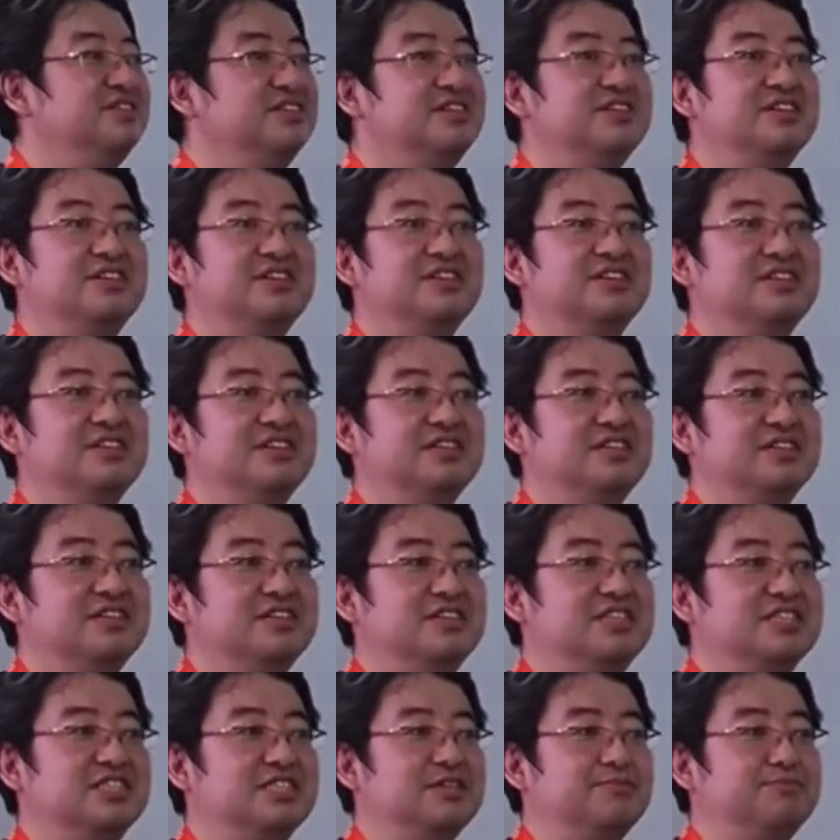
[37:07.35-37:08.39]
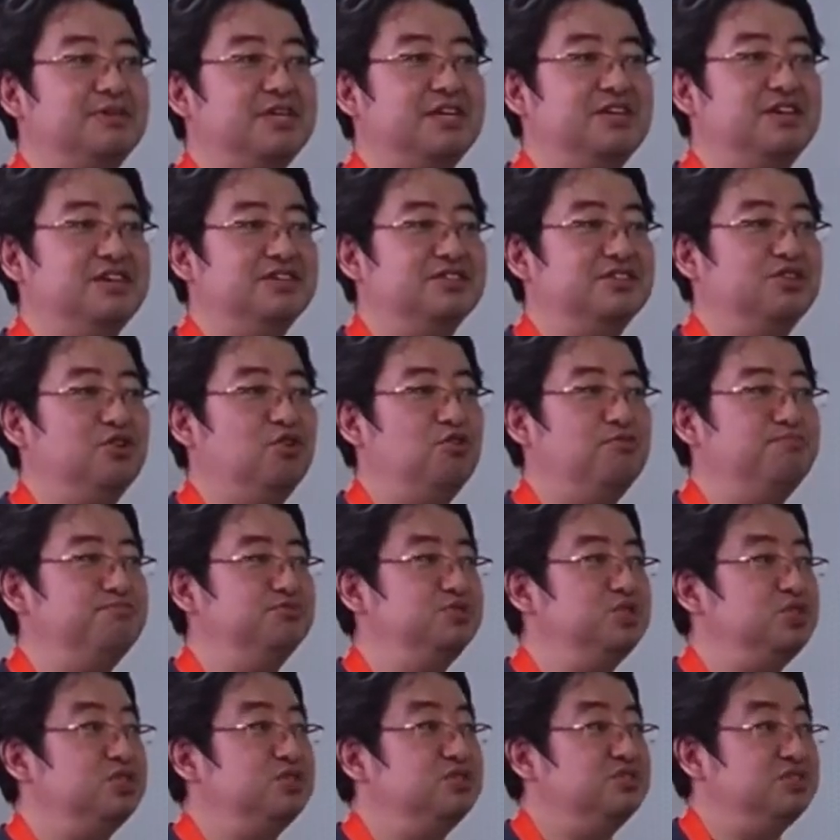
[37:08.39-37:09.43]
It's about open source
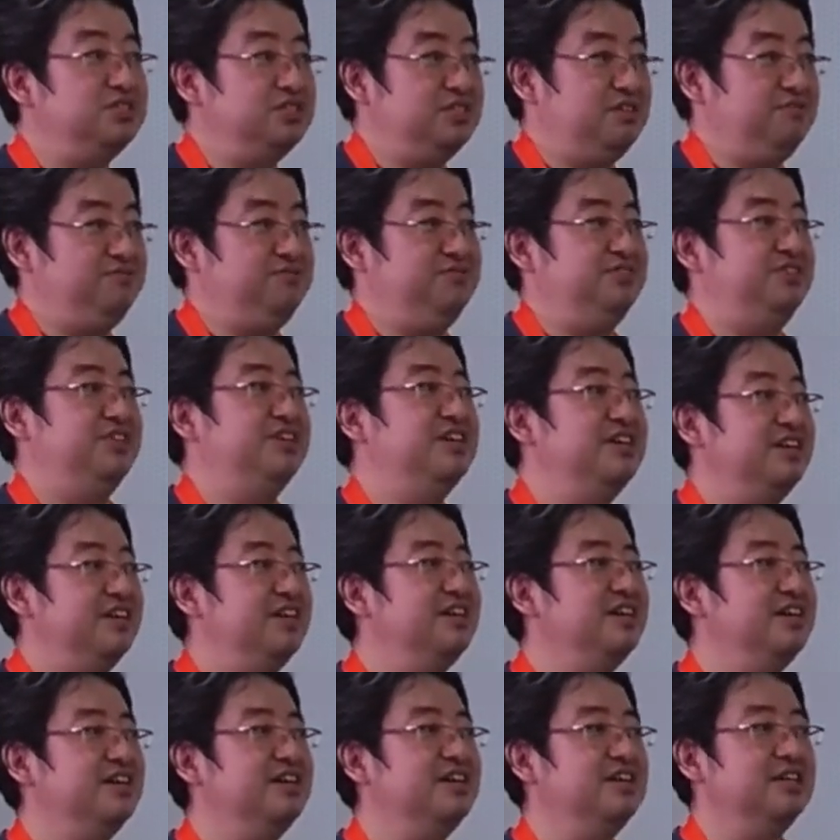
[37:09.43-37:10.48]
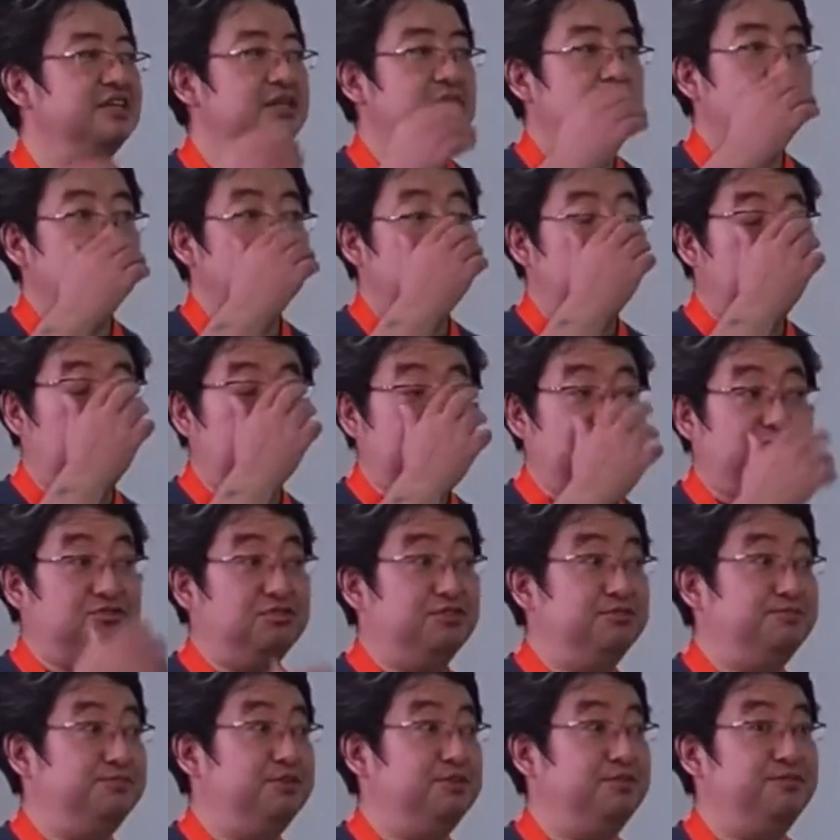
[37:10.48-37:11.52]
software. A group of
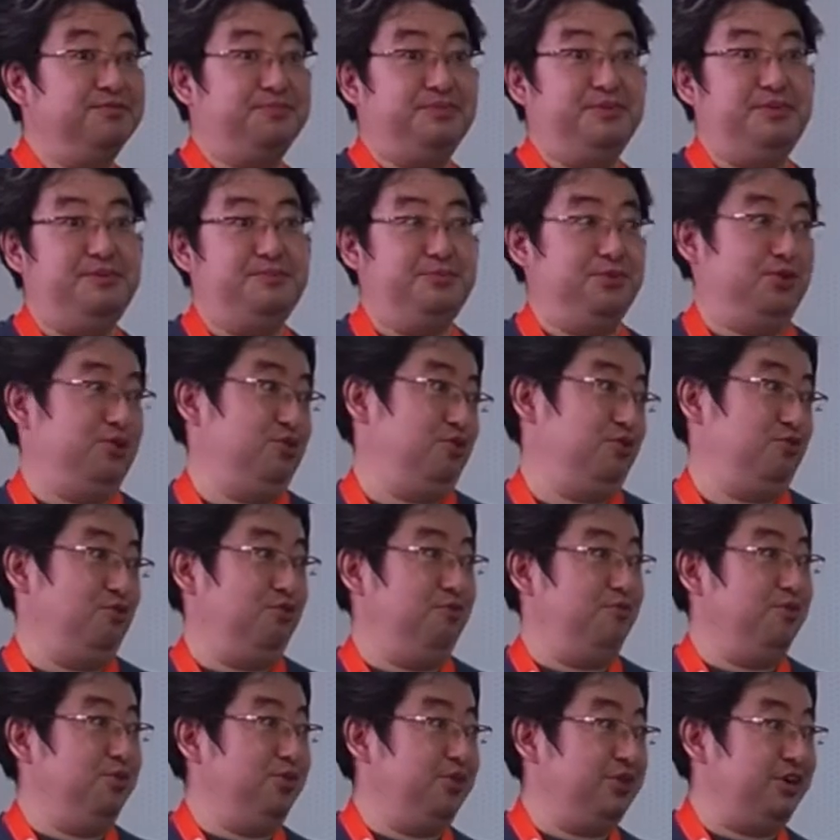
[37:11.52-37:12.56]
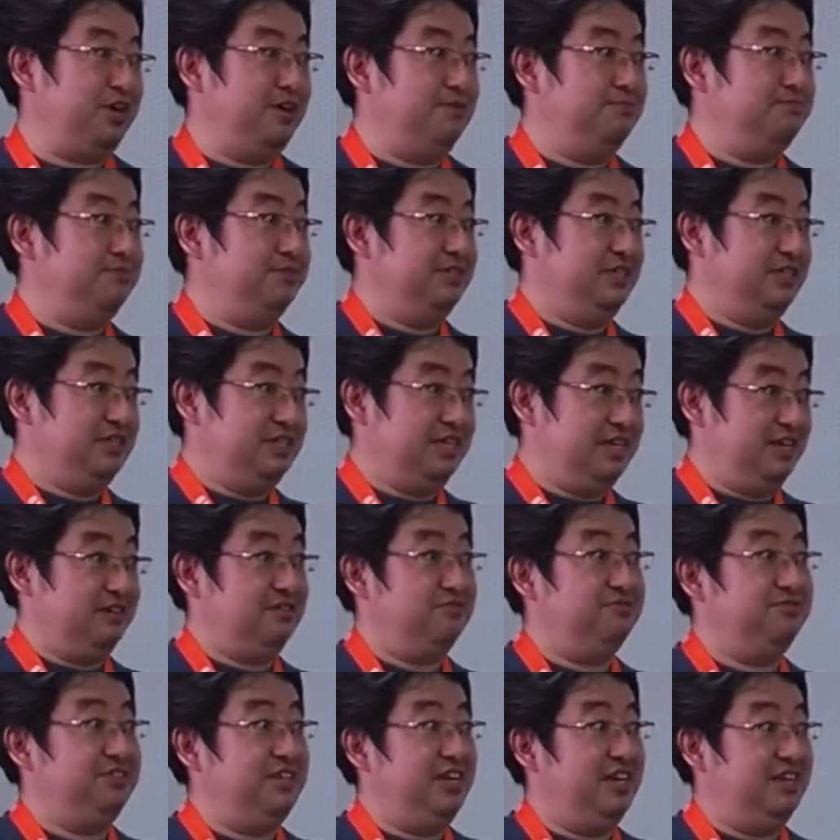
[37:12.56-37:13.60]
people over the company can create a
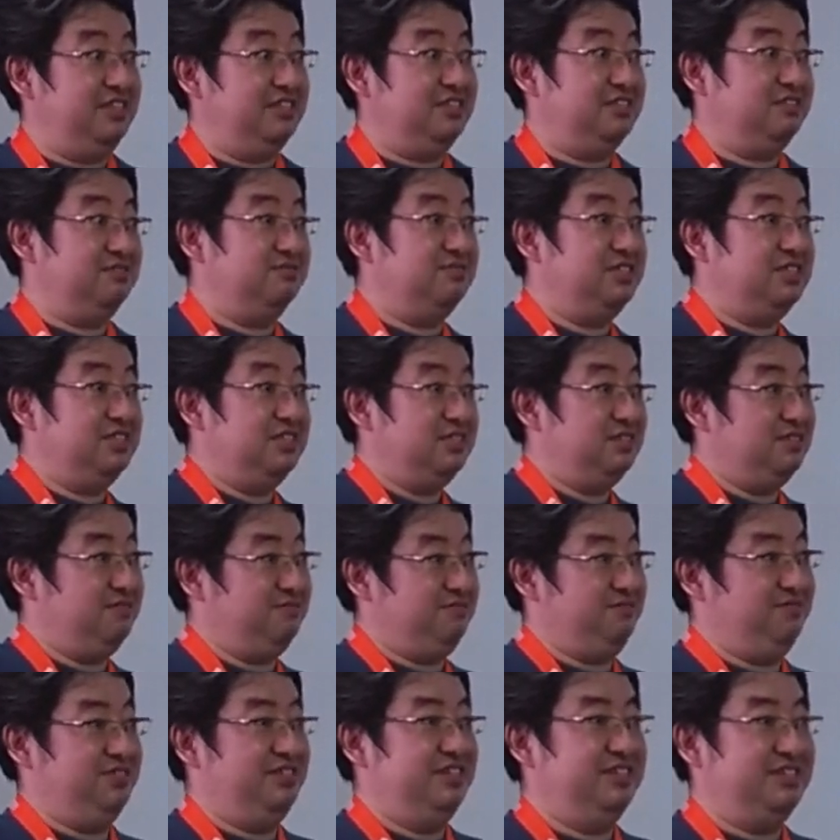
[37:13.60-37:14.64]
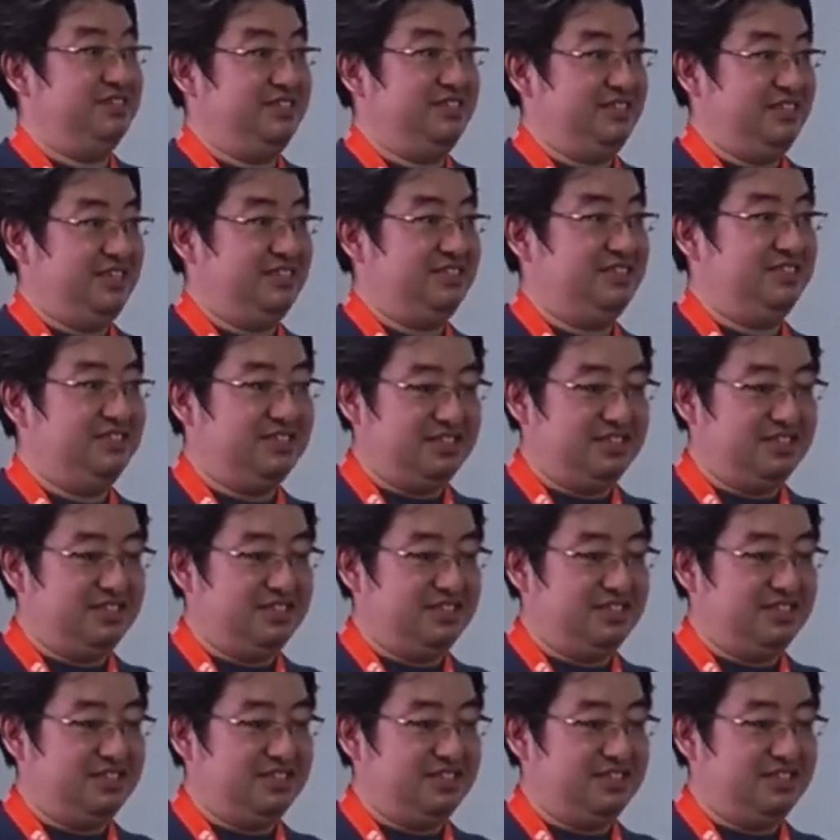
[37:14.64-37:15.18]
great software. That is the topic.